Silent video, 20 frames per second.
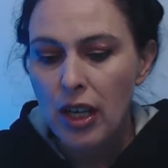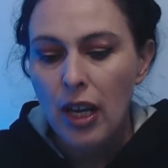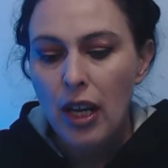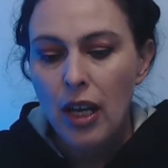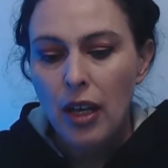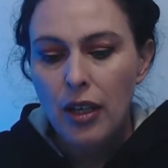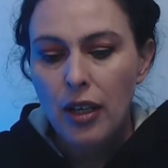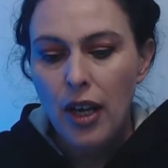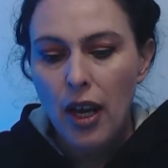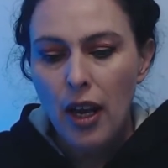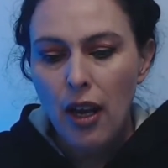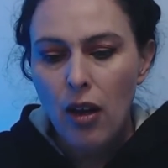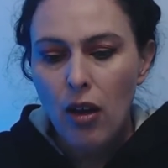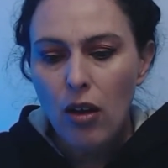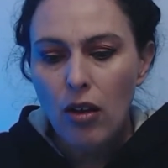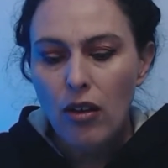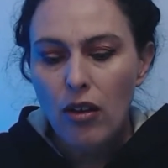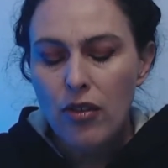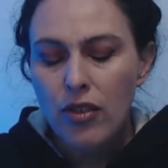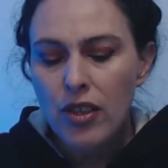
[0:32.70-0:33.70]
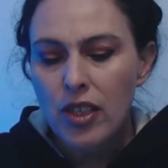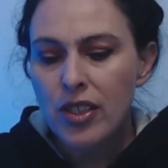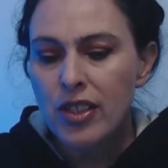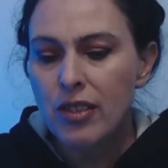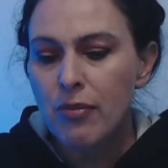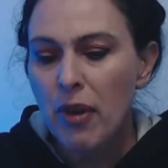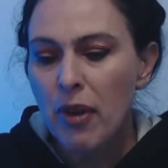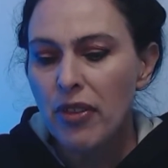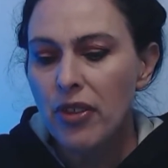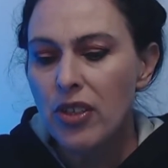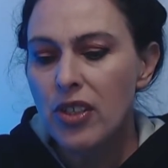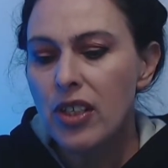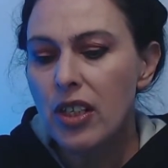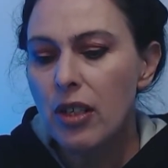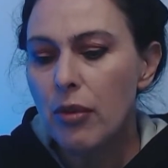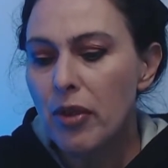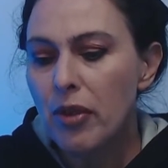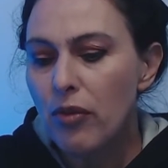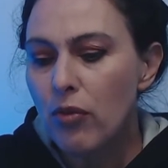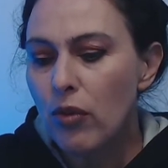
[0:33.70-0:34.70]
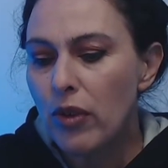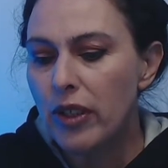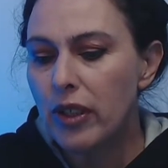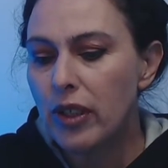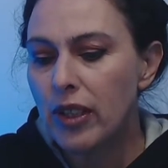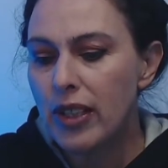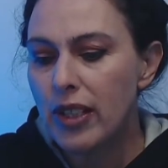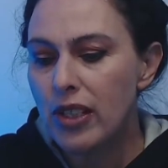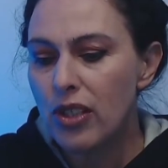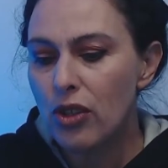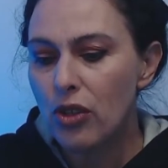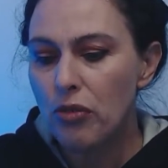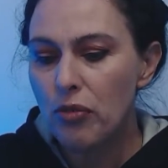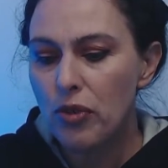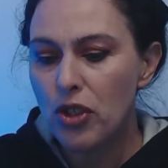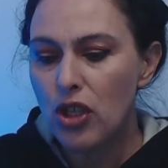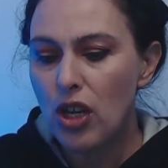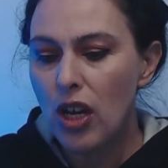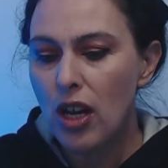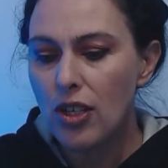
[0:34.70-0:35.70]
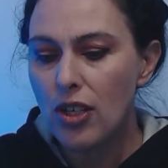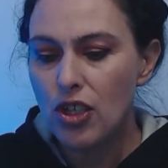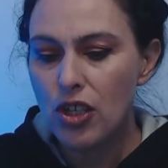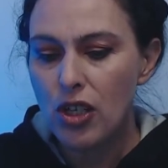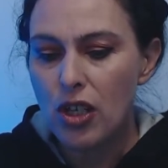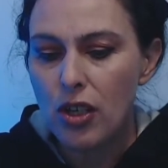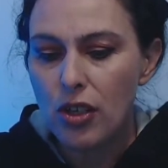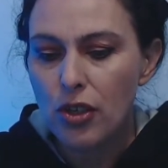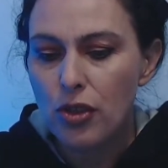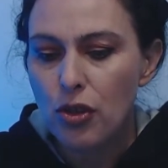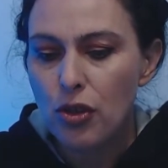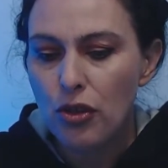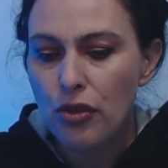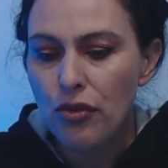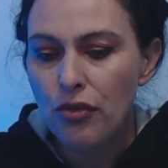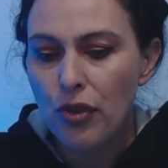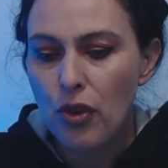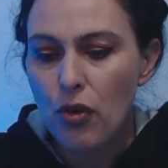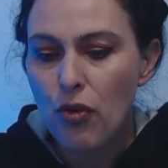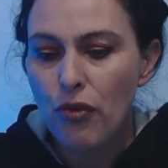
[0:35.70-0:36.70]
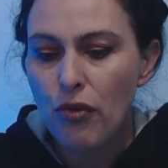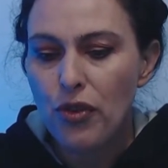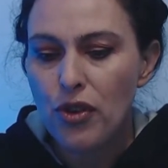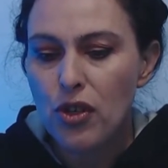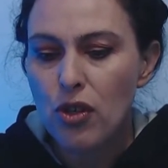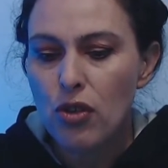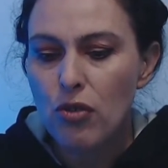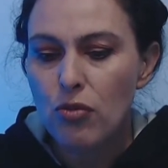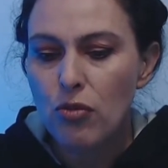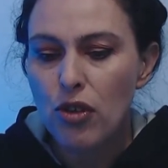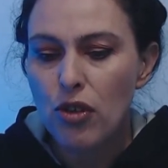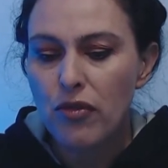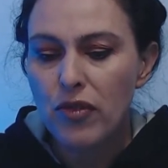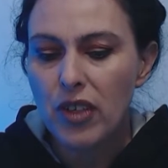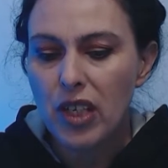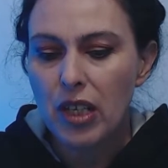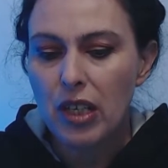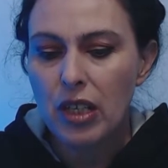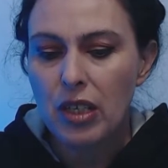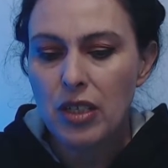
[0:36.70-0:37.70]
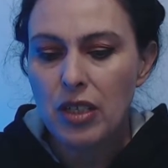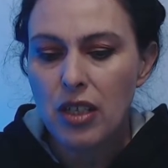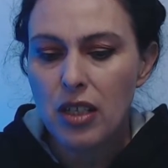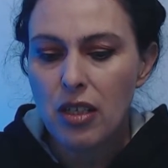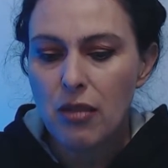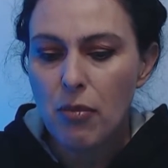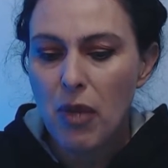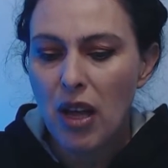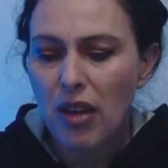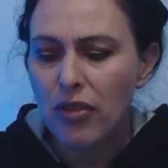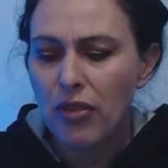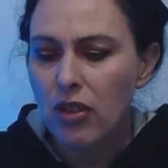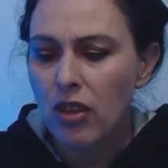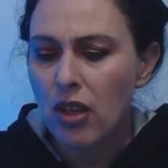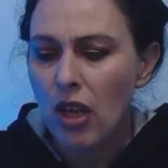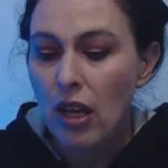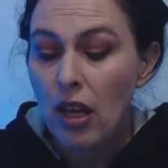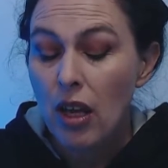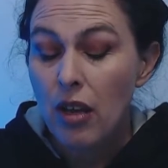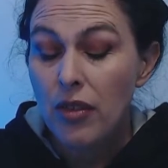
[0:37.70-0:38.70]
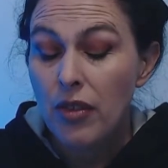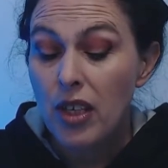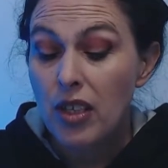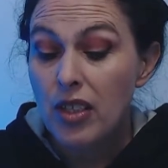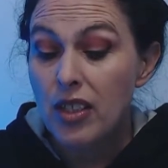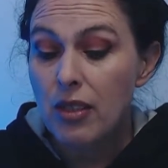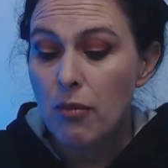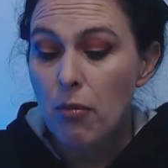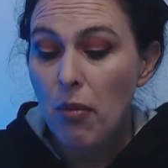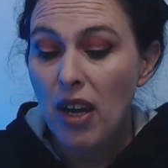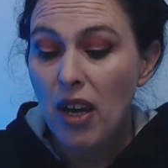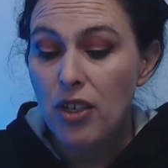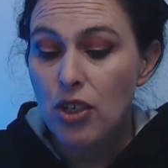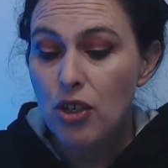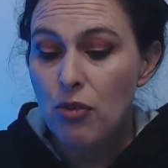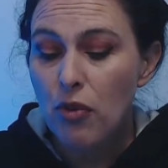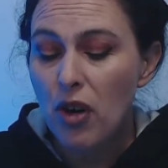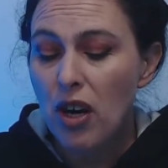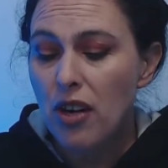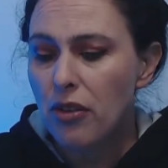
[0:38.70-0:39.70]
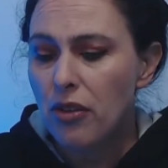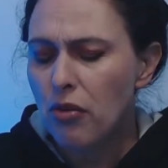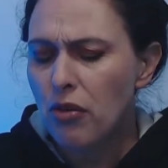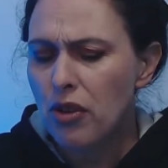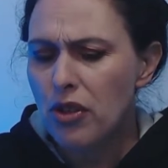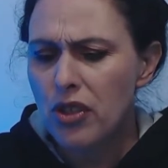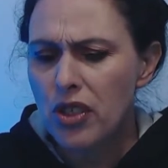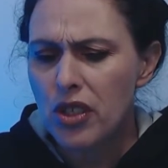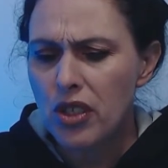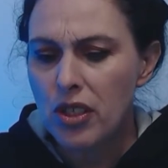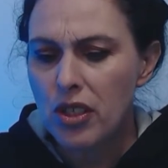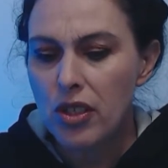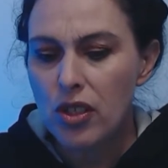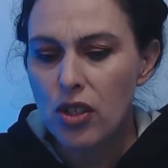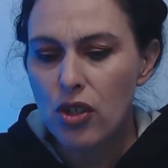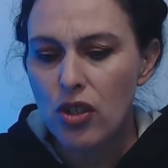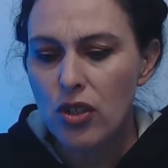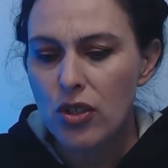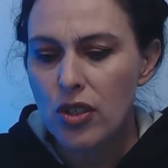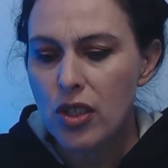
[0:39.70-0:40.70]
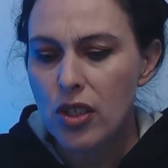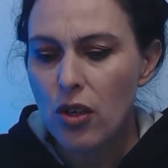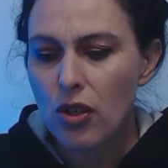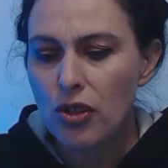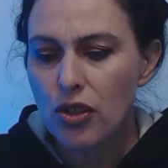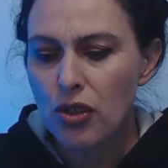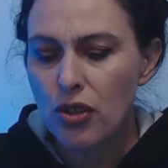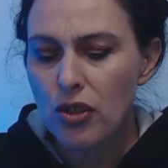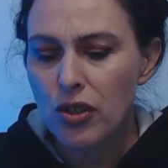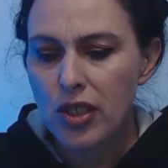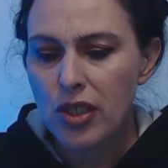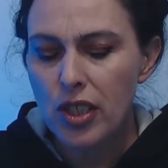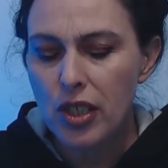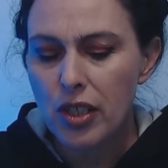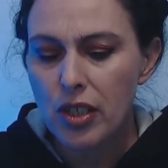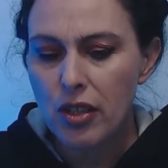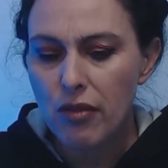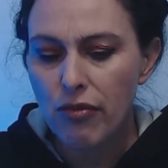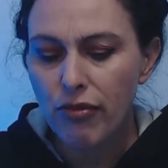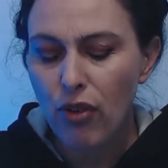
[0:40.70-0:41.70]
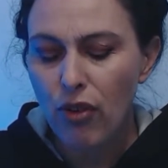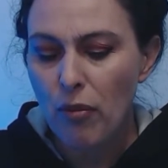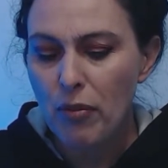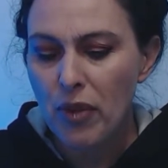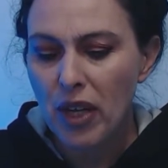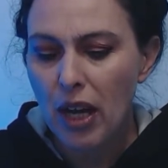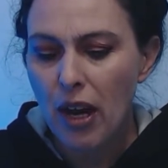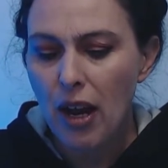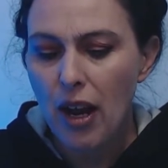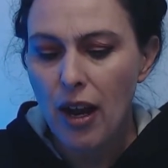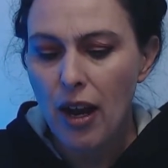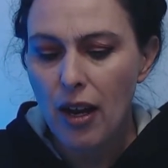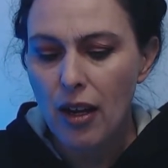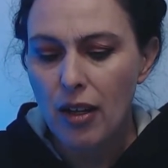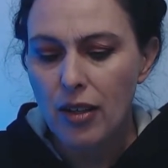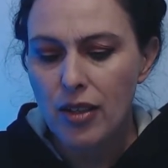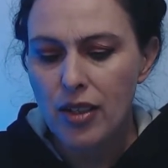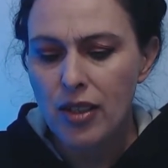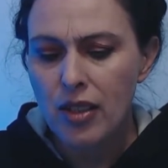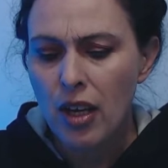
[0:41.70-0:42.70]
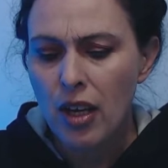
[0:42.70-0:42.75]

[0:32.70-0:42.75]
Now, this month is going to be really supercharged, and I do feel for you moving into the month, there's some major breakthroughs and decisions, and I do see from the cards,